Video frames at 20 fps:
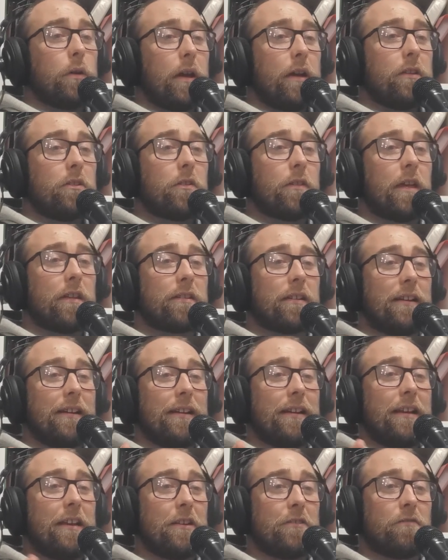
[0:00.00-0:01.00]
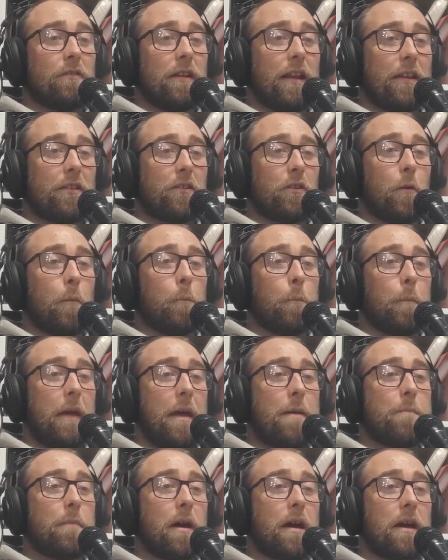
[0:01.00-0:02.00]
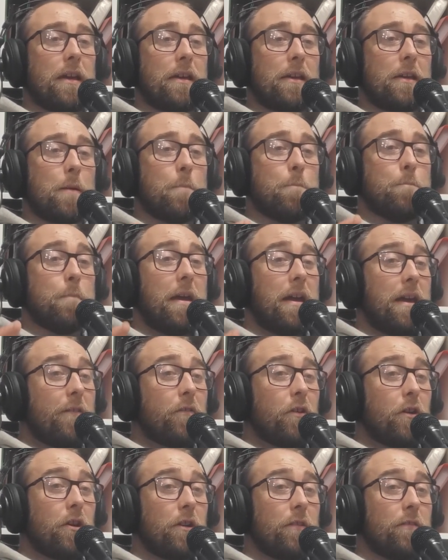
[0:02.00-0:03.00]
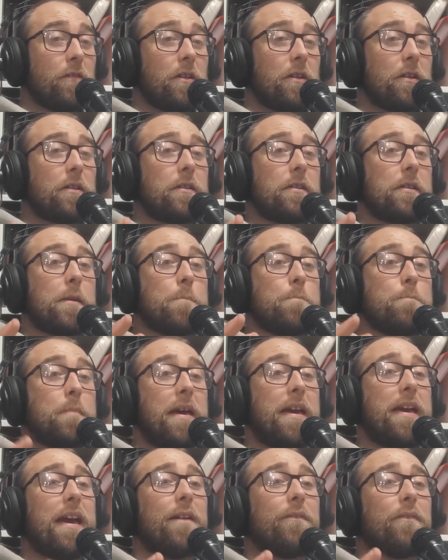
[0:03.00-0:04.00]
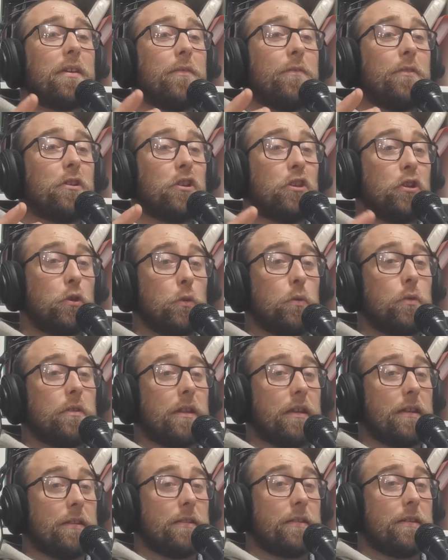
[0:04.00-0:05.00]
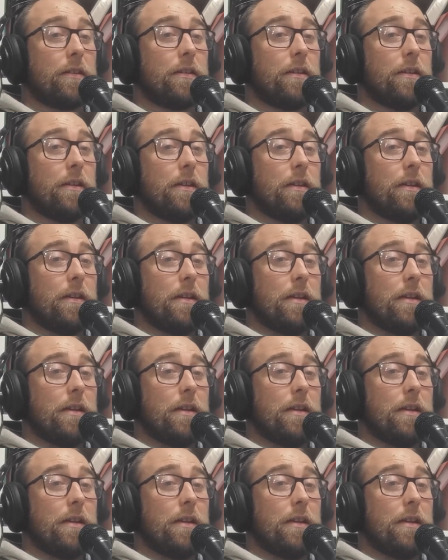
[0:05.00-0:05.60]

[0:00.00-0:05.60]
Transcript: Okay, so that's a little history lesson on BMI. You may have heard of it, you may have even used it.